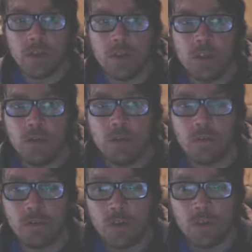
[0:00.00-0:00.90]
to use a
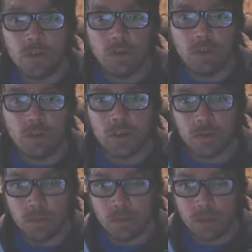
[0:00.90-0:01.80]
few new systems.